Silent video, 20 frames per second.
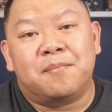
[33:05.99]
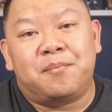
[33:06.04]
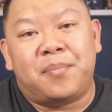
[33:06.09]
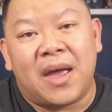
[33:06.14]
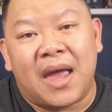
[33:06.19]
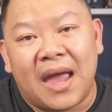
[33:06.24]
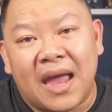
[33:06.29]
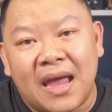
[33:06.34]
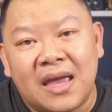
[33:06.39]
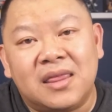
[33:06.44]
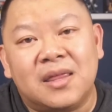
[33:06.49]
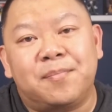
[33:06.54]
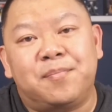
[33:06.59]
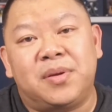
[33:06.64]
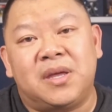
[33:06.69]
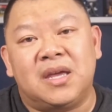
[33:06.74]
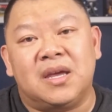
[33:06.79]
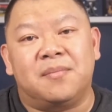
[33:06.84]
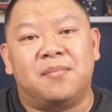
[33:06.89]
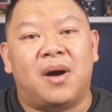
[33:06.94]
pay the
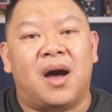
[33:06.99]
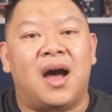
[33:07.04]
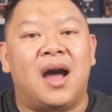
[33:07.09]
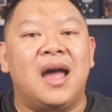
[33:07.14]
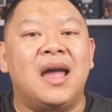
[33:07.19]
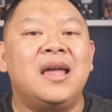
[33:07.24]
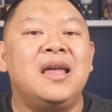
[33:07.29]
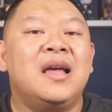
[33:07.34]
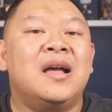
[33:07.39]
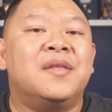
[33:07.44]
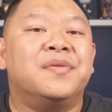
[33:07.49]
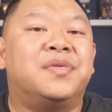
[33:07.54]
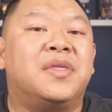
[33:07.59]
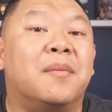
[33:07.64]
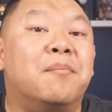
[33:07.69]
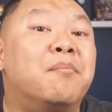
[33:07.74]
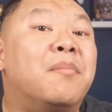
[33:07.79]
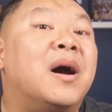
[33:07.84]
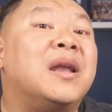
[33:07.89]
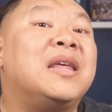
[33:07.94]
PMI,
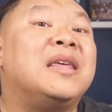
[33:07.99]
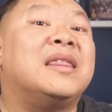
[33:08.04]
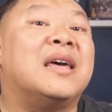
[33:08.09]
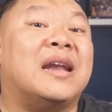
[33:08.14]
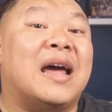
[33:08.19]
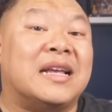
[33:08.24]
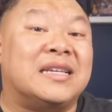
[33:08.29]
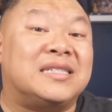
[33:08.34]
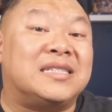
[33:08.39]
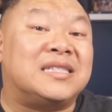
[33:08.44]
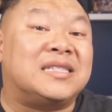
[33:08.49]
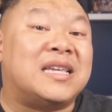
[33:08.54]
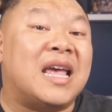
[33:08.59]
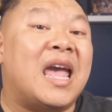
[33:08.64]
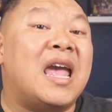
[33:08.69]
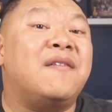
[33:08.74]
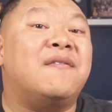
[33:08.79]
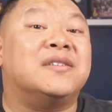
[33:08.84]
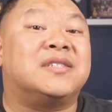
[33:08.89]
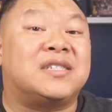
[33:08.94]
the money that I
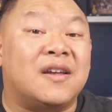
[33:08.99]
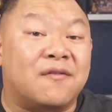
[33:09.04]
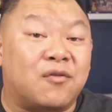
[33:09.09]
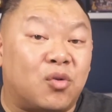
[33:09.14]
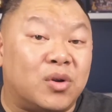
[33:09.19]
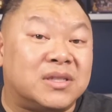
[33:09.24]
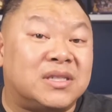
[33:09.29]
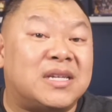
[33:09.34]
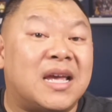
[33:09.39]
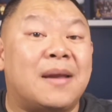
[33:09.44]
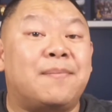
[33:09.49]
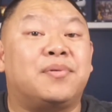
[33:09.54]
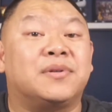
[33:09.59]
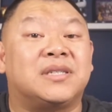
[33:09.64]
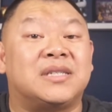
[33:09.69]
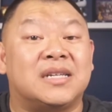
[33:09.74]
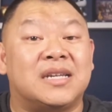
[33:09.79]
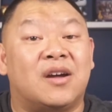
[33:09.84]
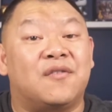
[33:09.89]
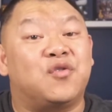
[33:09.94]
save instead of going
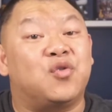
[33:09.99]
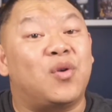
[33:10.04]
10% down.